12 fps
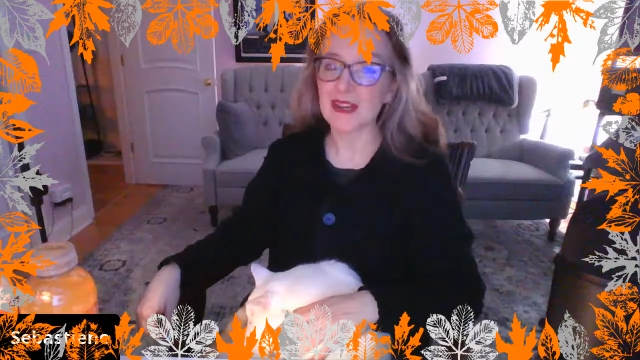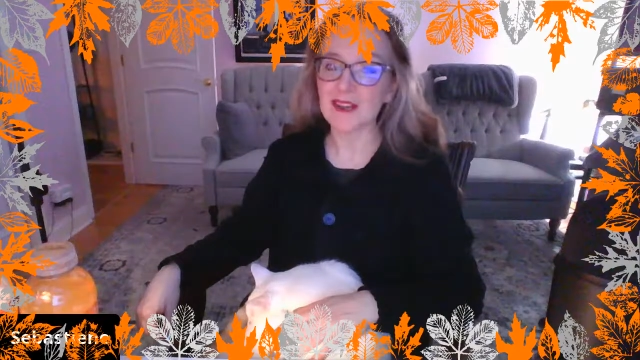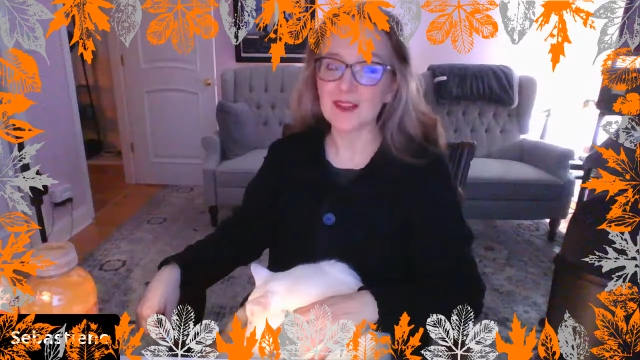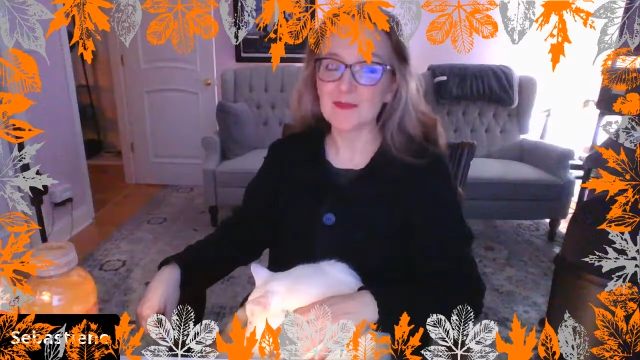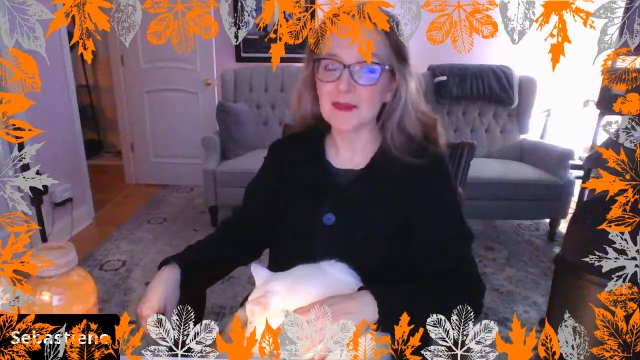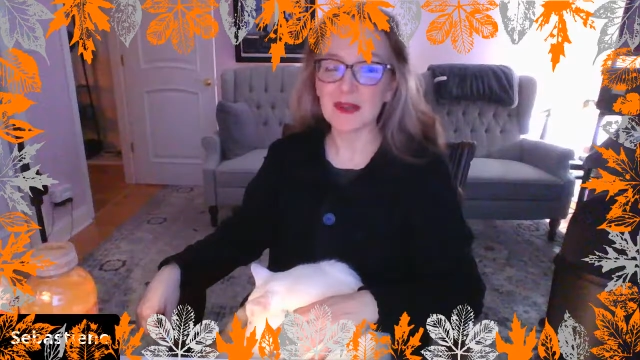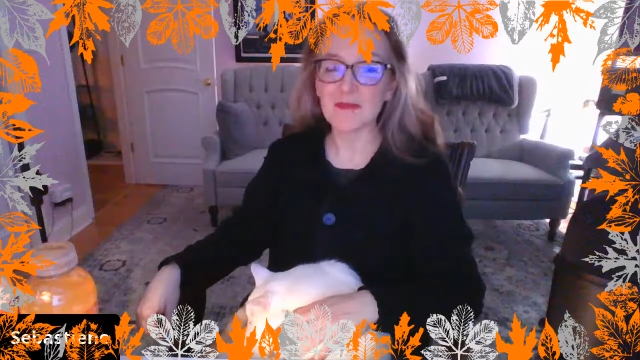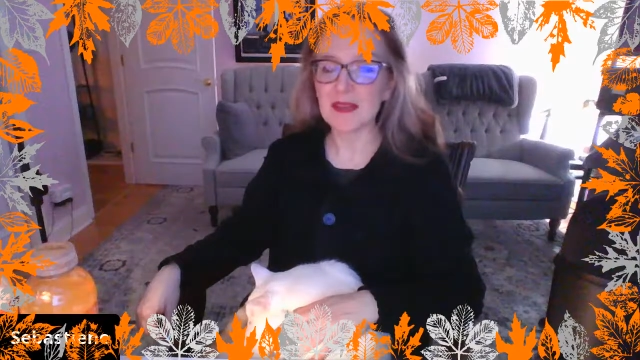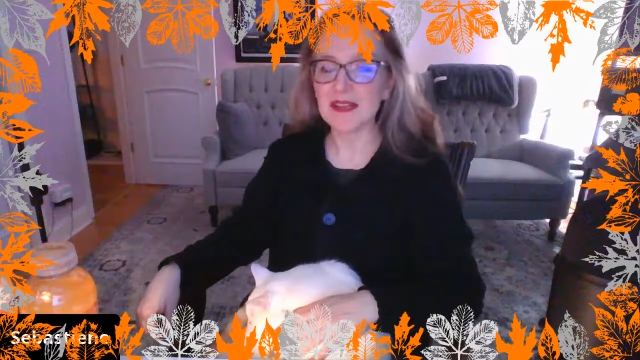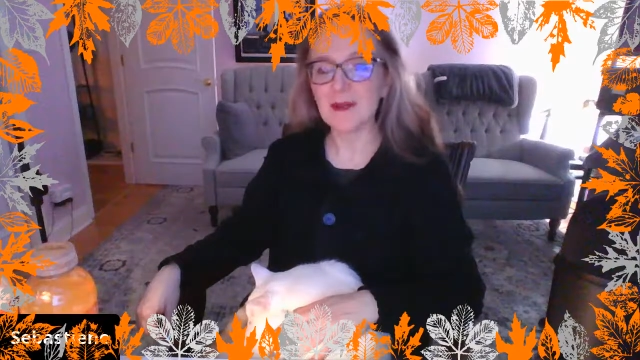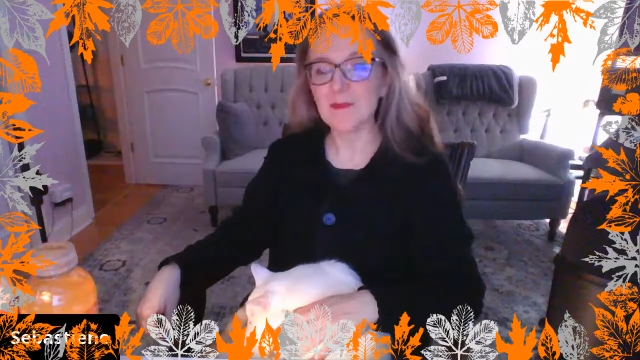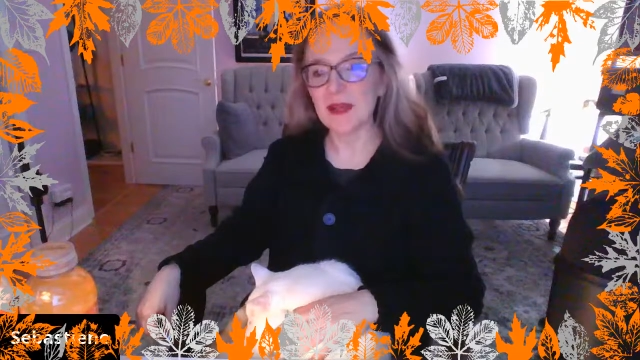I but I'm
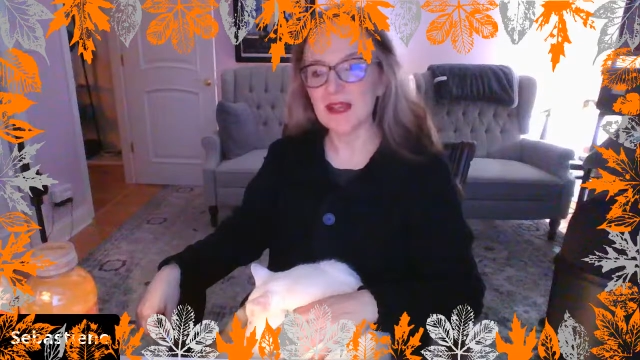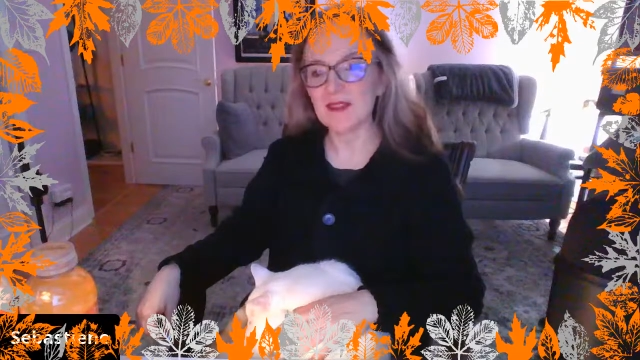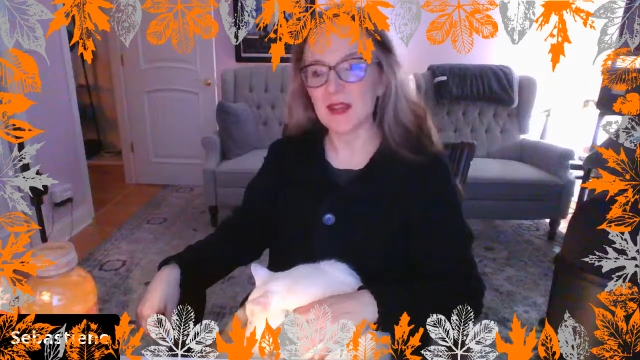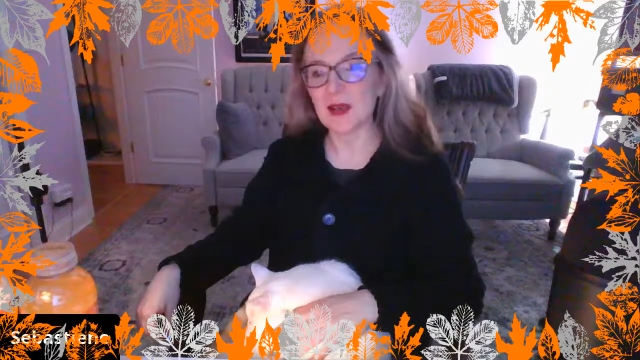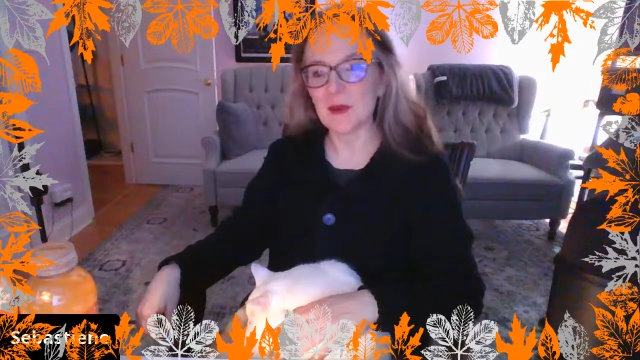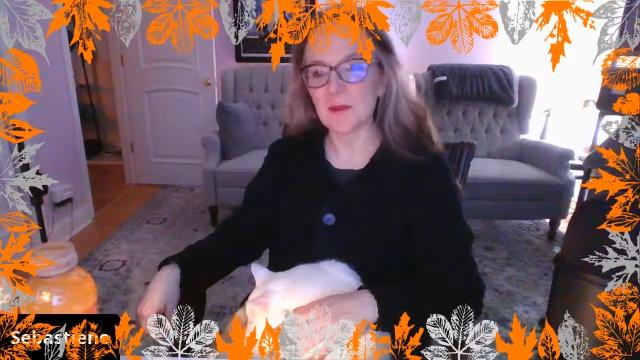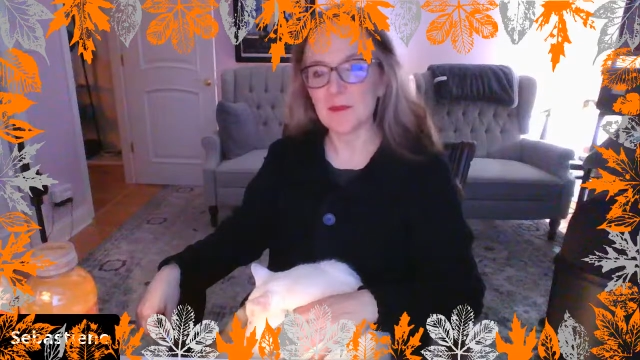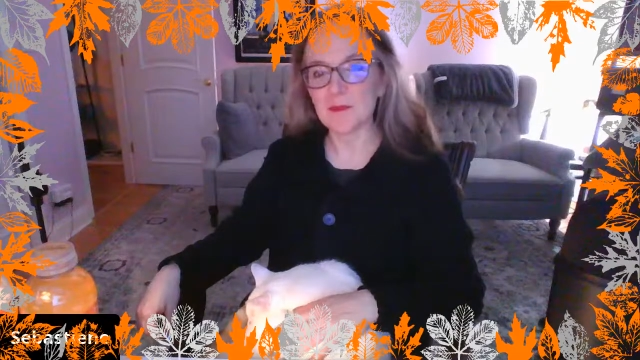not I'm not giving up.